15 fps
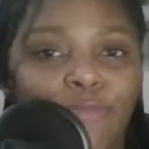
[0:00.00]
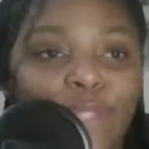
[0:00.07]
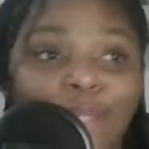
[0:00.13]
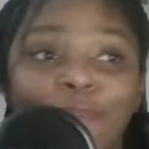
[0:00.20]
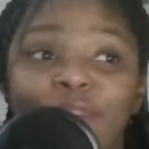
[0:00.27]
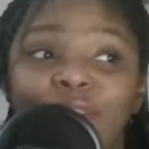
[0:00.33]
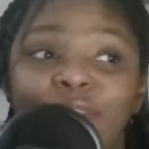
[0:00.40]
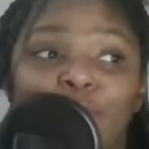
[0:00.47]
Some
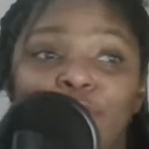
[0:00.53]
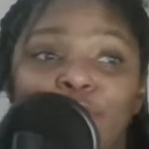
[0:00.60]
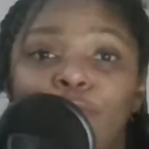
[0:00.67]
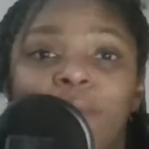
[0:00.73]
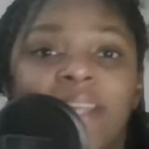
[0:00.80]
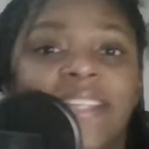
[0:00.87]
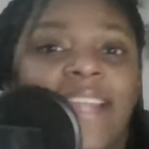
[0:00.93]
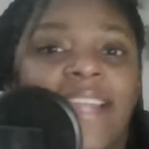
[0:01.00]
of them grew up
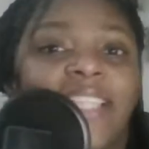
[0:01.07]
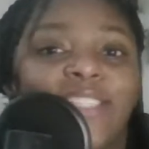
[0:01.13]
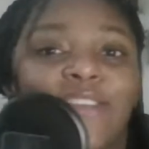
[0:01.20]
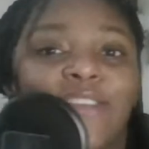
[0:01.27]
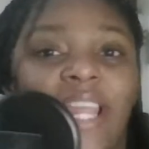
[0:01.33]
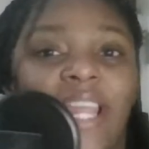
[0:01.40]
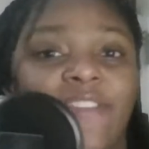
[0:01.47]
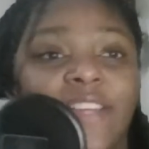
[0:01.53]
in nicer
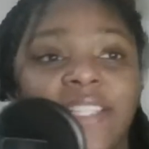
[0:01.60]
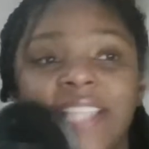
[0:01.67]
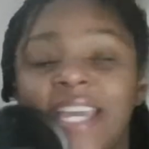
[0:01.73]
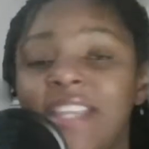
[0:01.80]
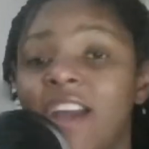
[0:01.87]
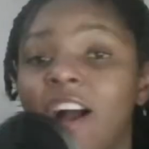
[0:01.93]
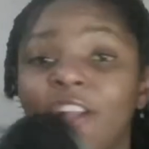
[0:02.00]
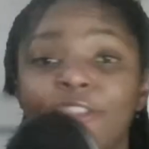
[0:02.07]
areas
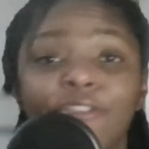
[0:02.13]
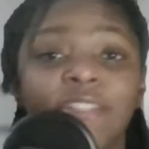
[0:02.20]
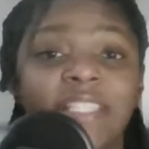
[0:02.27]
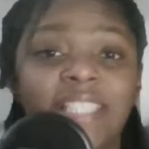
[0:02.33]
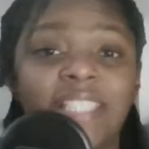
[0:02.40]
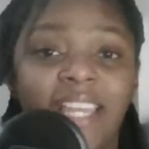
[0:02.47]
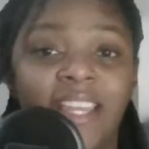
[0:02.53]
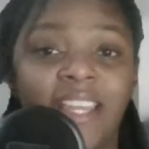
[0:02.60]
and others
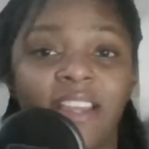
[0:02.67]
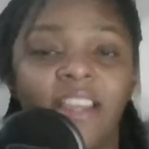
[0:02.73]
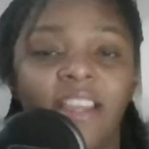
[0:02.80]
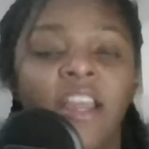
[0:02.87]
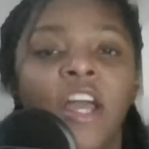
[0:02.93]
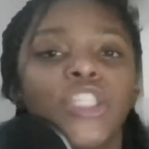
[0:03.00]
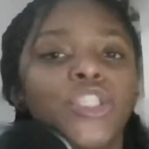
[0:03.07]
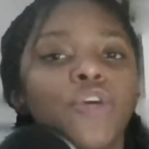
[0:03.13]
didn't.
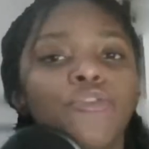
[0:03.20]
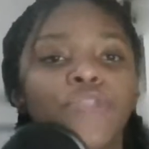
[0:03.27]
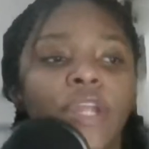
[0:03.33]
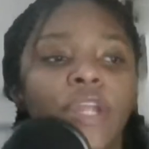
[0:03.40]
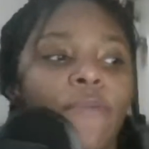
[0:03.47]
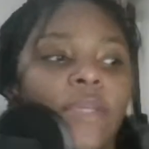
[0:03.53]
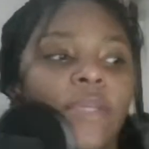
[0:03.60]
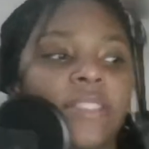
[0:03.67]
So
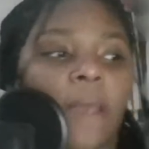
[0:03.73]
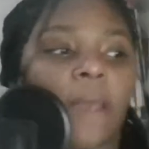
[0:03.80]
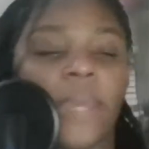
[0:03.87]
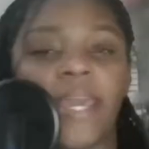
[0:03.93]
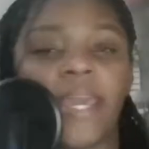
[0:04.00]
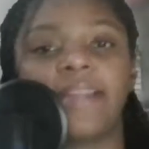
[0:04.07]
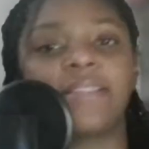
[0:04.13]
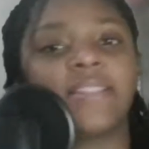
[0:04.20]
there was a
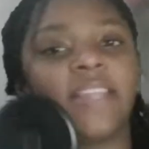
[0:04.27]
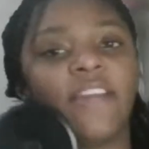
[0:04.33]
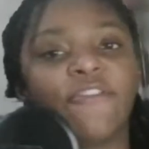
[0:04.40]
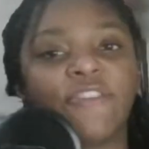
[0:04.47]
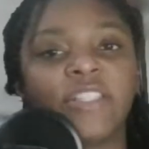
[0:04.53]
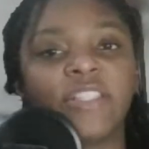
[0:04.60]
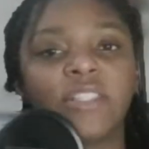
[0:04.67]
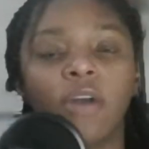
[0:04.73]
big
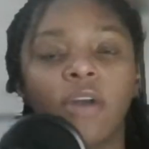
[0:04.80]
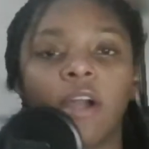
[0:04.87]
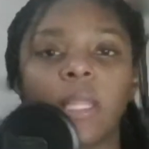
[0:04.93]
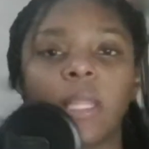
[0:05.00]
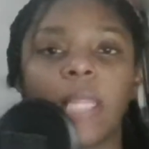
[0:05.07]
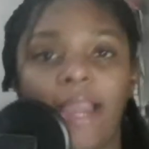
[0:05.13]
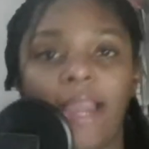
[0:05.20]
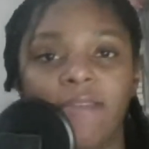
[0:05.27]
difference on our
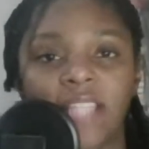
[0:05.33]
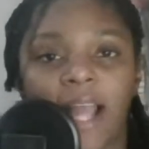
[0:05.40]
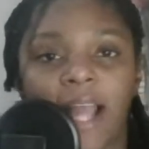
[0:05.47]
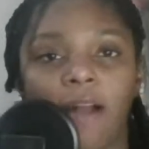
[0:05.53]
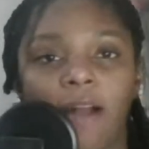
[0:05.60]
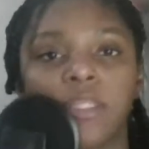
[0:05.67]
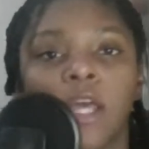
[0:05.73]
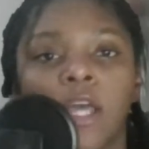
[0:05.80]

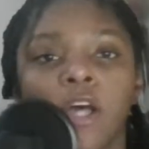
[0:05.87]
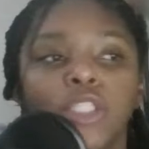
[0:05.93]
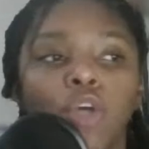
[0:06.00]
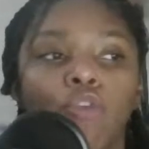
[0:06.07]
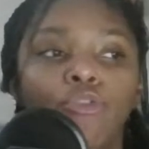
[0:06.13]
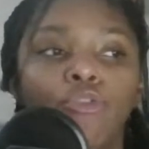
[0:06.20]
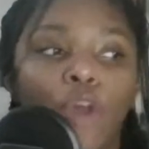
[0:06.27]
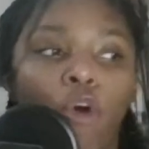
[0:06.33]
lifestyles.
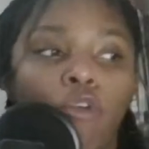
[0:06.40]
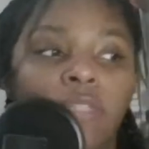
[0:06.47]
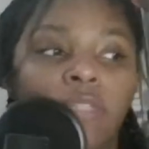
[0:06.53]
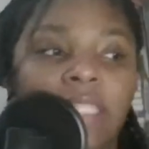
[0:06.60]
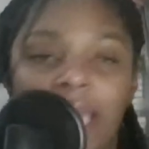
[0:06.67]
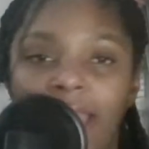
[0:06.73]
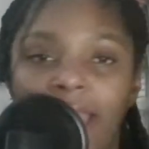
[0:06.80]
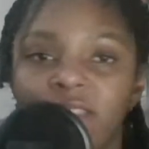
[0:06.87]
So those
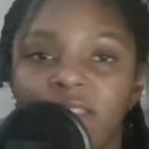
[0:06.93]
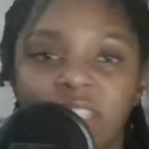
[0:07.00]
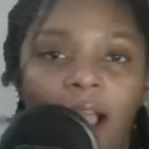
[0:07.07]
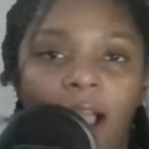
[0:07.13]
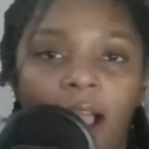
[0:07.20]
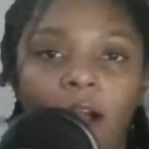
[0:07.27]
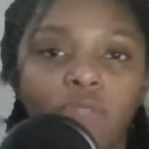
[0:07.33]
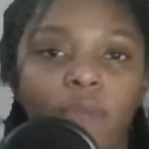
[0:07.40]

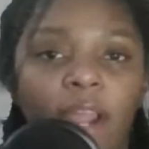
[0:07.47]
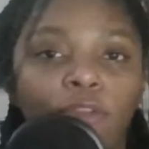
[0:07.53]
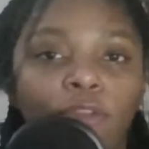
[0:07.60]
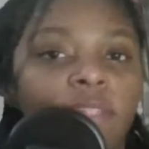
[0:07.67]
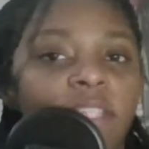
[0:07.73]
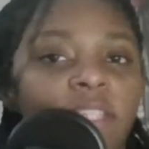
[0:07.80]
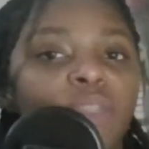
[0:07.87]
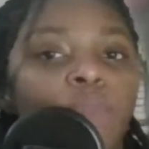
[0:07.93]
lifestyles, right, those
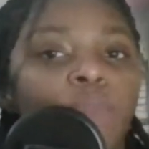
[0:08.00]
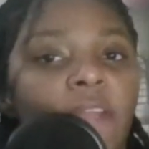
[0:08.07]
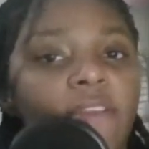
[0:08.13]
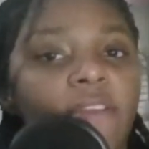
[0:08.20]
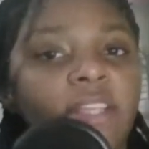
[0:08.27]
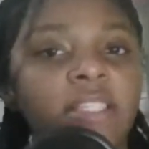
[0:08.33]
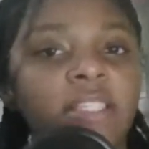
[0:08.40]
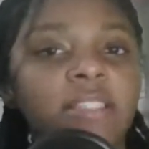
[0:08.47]

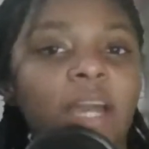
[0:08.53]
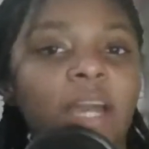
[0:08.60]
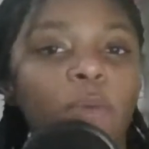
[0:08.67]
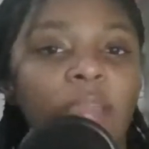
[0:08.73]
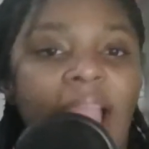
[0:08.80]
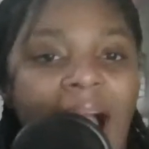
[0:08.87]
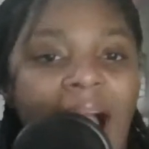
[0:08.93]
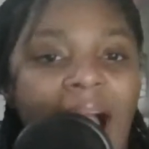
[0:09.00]
experiences that we
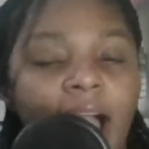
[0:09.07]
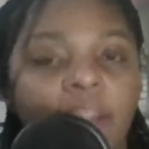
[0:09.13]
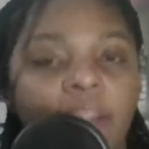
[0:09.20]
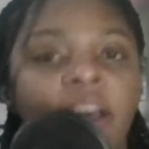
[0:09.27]
had